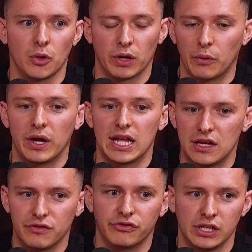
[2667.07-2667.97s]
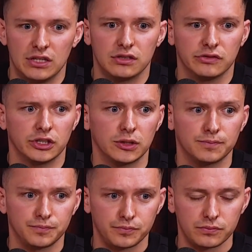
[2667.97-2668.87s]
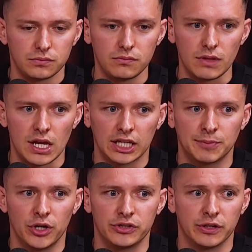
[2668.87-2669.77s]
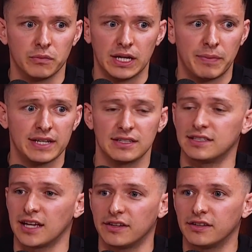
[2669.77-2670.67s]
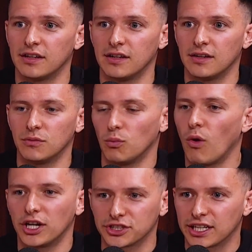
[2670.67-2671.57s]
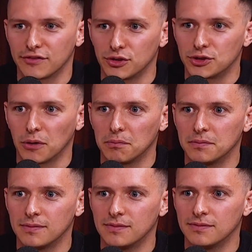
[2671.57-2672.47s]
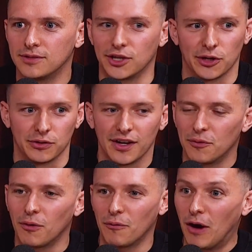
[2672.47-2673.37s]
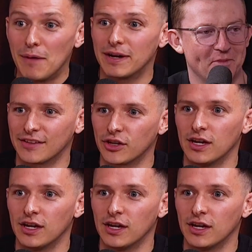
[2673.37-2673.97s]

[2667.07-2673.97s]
When I went in for the interview and I spoke to them, he basically said, why should I give you a job? Why am I going to give you?